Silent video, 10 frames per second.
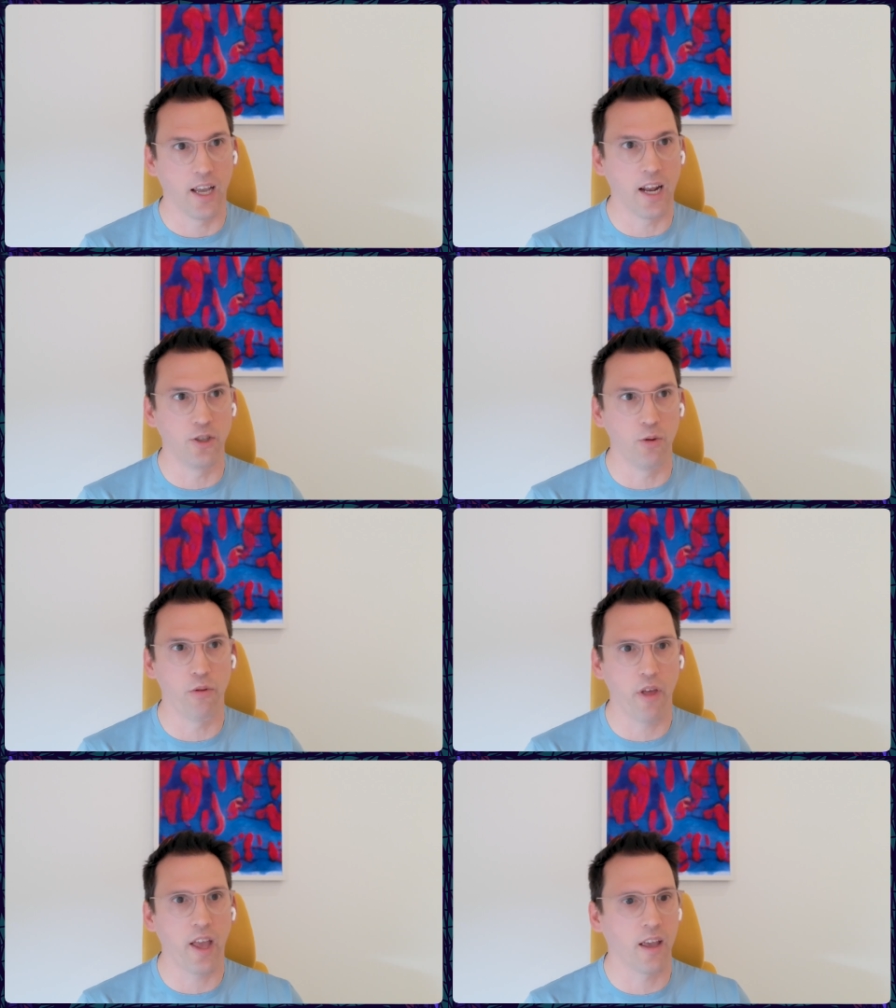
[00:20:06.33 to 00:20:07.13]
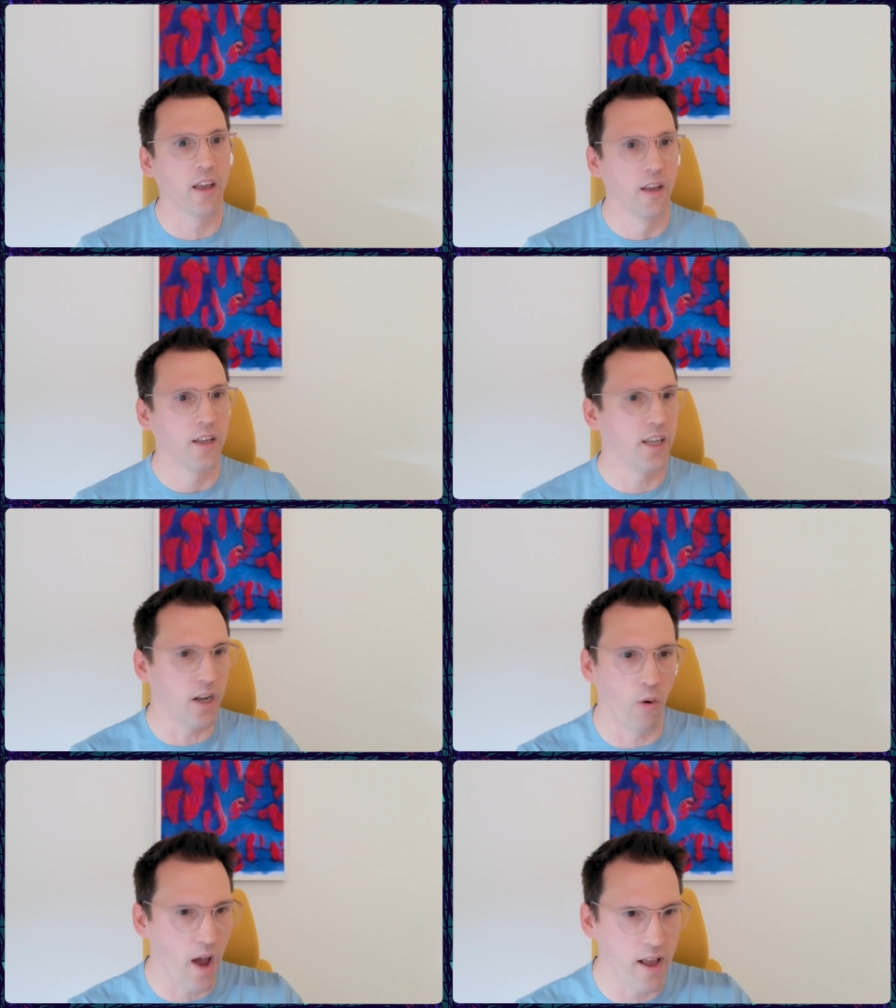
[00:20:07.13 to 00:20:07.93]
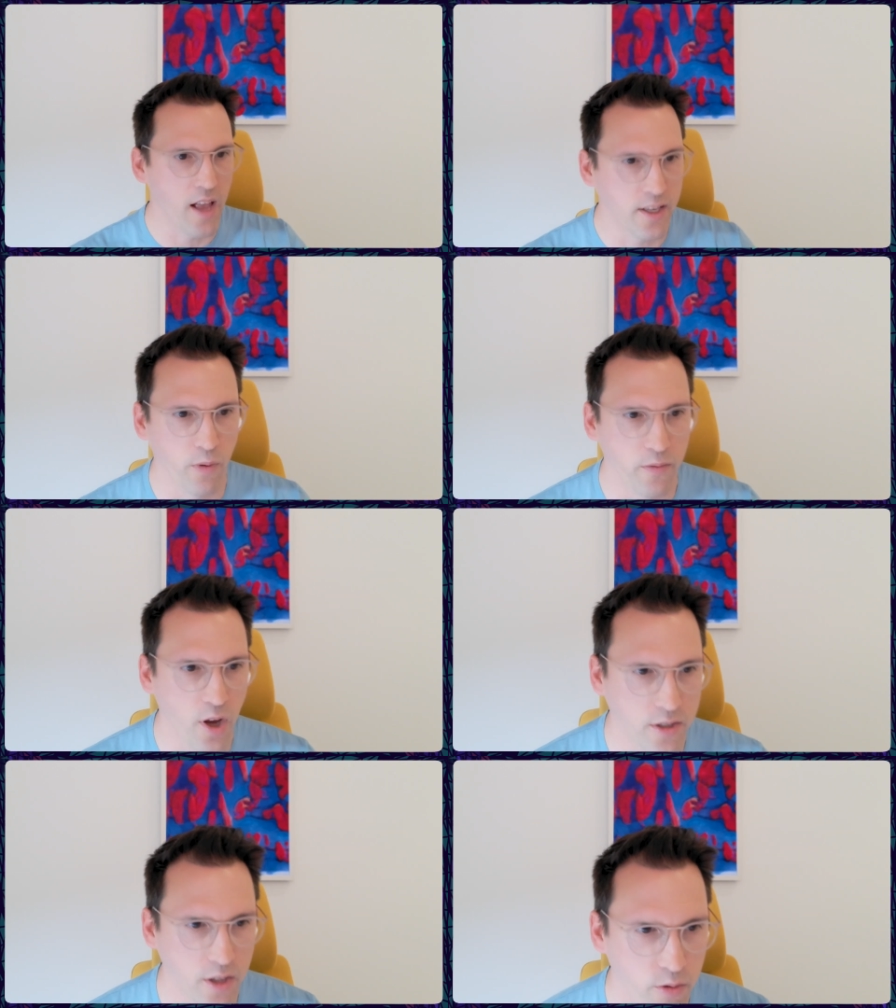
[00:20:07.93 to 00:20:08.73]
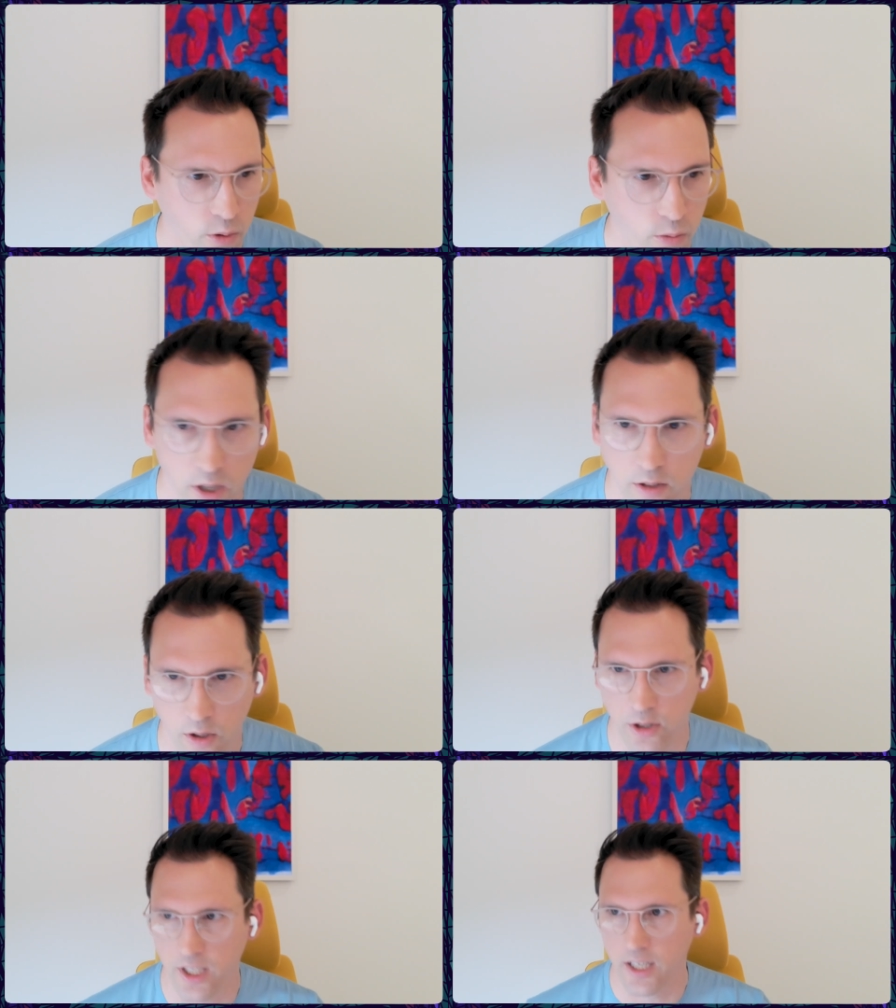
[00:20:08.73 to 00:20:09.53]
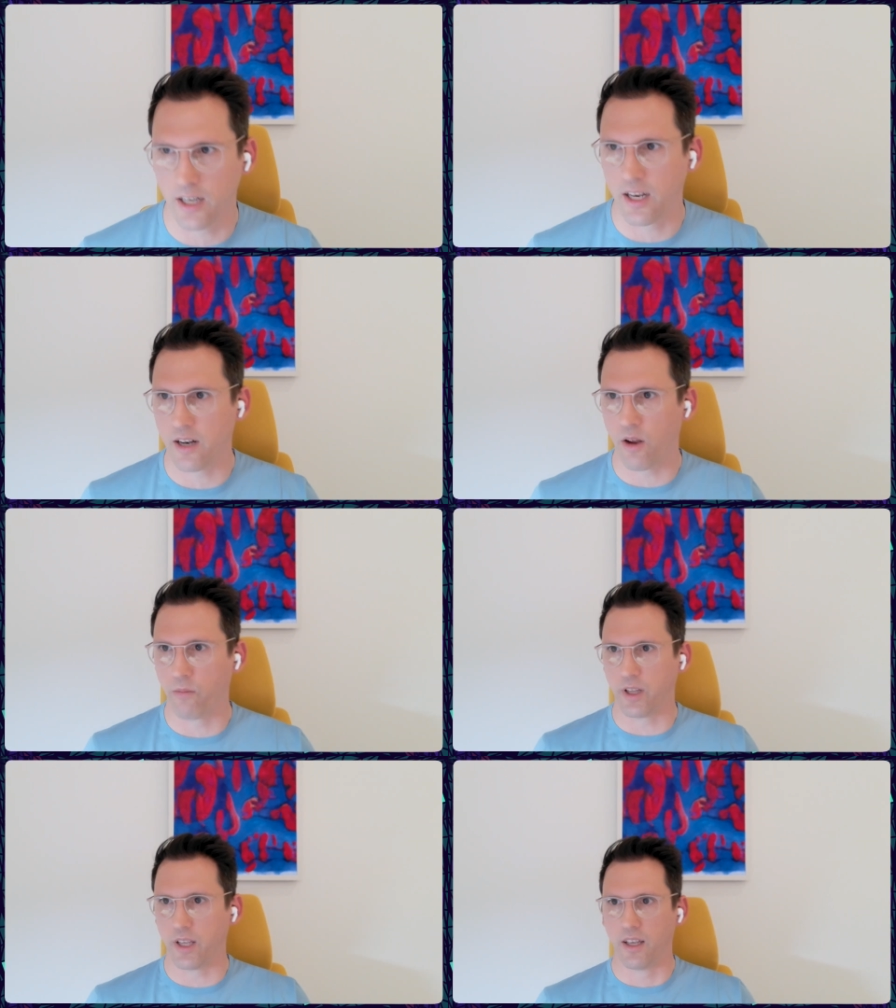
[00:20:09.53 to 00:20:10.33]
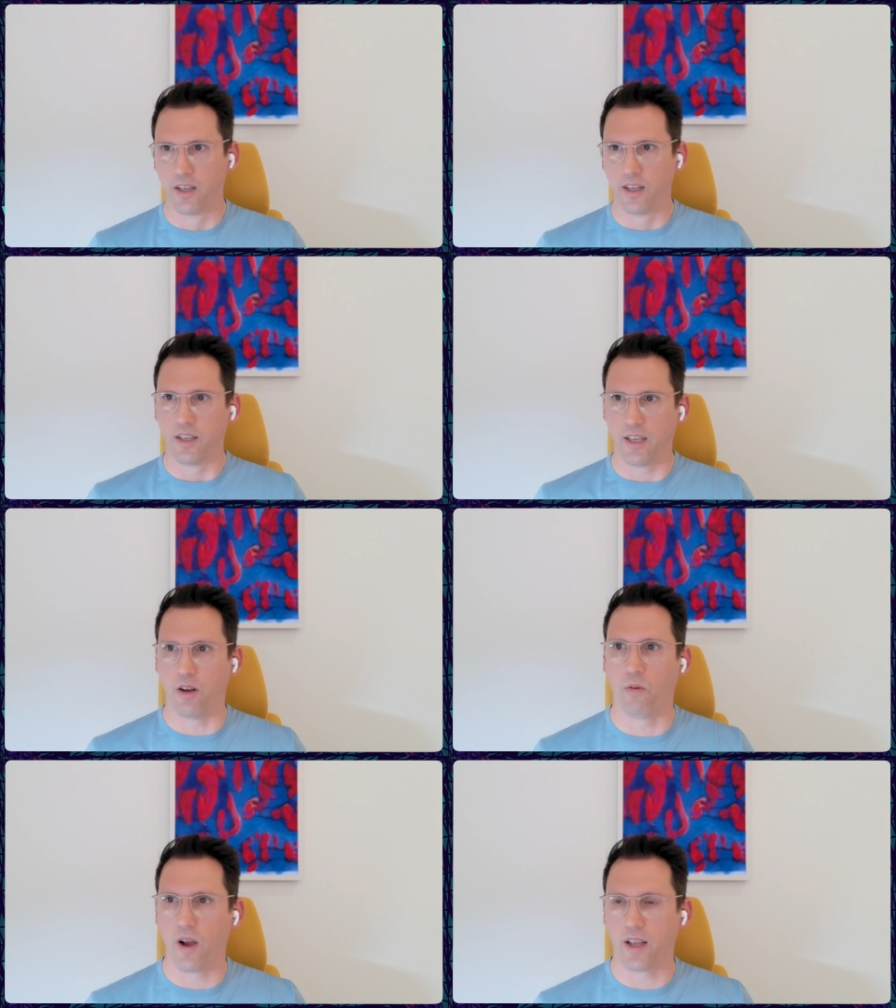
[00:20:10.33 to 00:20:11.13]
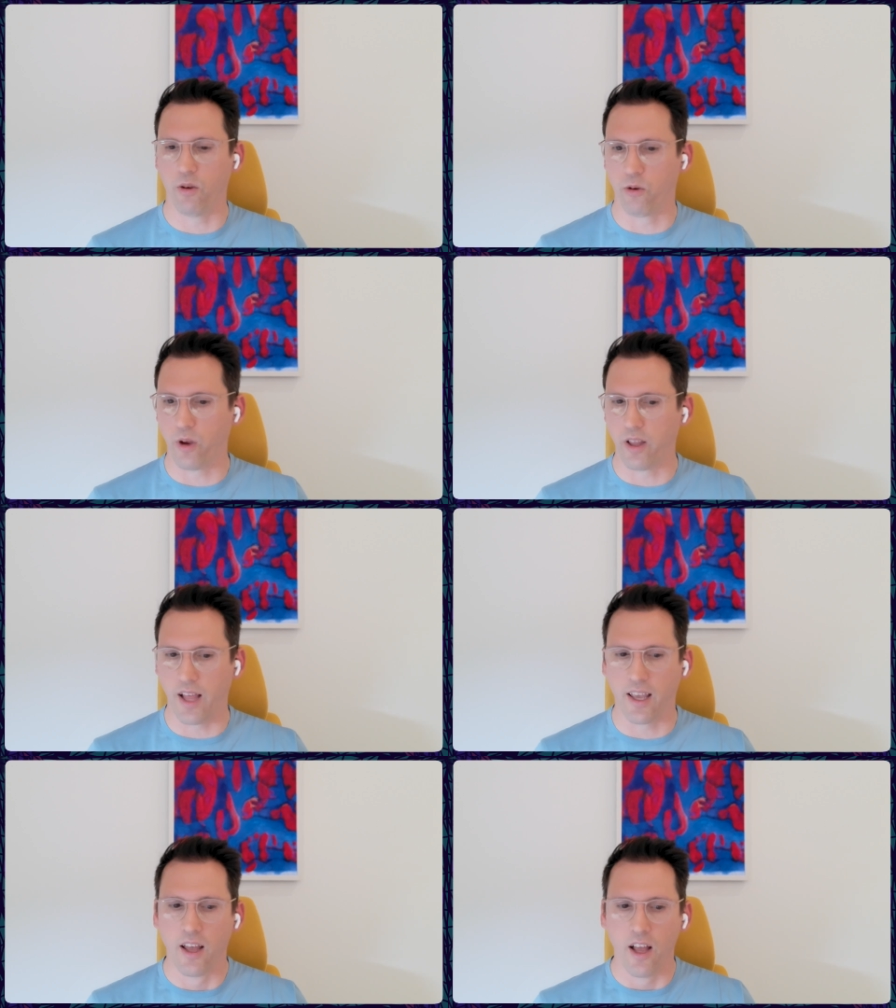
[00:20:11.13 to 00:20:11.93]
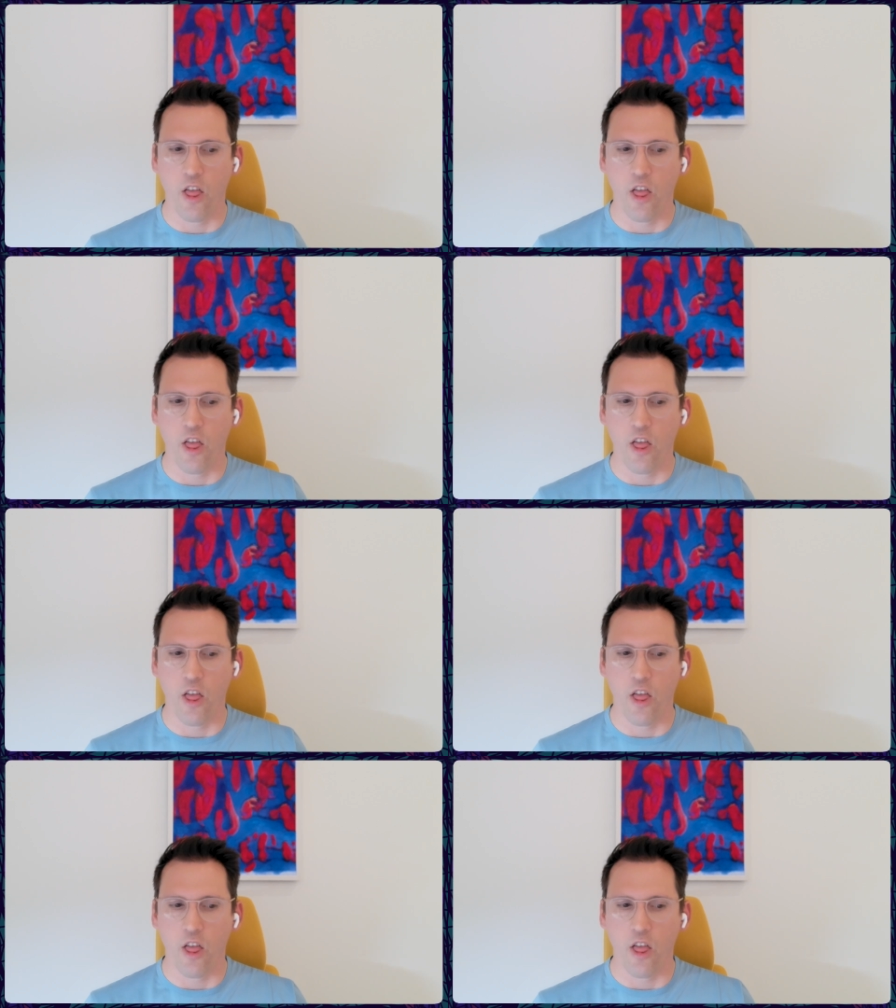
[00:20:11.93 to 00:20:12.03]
And I do think, you know, as we've talked it through, Olsen, and hopefully, you know, Iwaki, you agree, like,